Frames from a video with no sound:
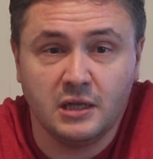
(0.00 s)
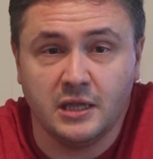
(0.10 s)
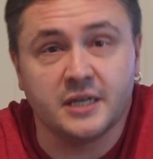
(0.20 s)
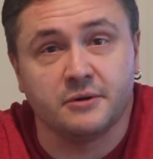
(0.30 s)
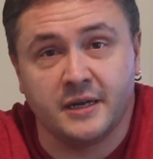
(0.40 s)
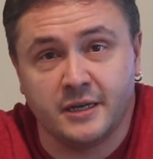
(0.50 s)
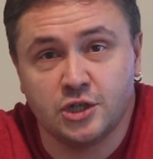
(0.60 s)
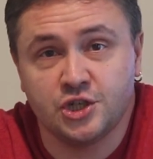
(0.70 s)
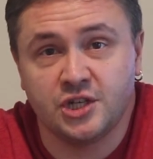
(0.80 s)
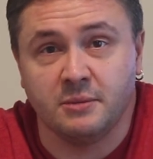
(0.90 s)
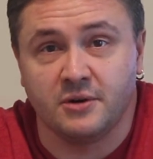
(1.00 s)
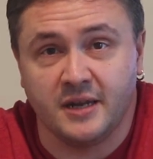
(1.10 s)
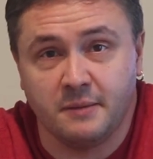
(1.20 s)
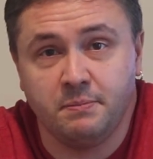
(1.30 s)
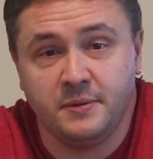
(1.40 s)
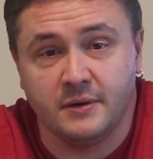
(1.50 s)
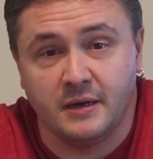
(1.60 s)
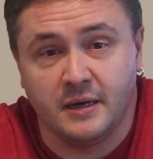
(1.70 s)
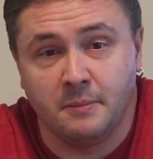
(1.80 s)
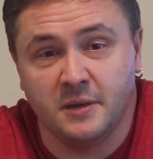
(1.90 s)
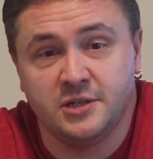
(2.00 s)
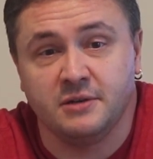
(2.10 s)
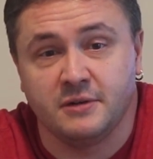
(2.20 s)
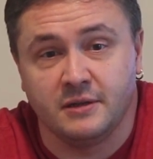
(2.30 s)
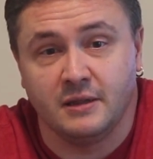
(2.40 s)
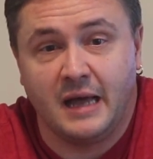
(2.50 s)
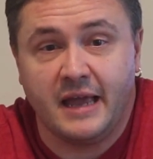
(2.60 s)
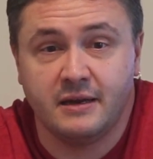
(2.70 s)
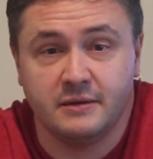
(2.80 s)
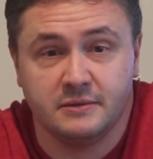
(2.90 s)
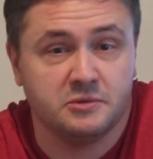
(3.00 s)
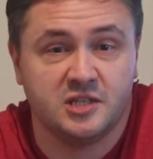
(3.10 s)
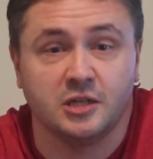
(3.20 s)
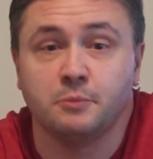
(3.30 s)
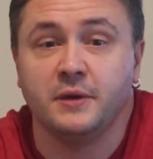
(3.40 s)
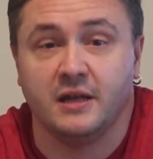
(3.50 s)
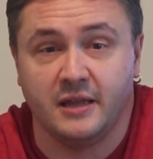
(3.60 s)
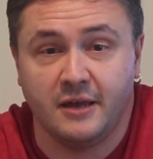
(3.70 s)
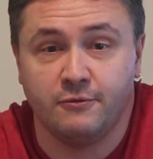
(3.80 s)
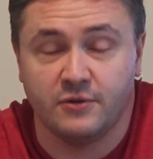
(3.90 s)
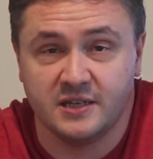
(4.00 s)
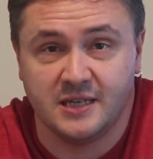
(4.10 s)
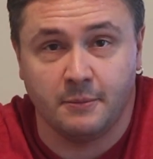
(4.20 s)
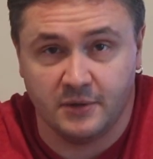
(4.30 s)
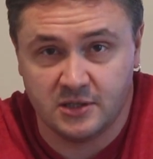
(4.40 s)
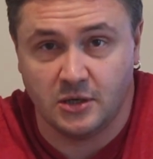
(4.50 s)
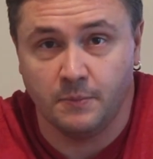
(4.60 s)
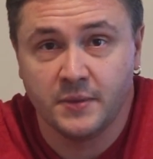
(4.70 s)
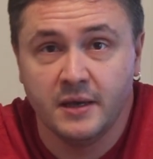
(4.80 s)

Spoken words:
glittering, shimmering material like silk PLA, for example. So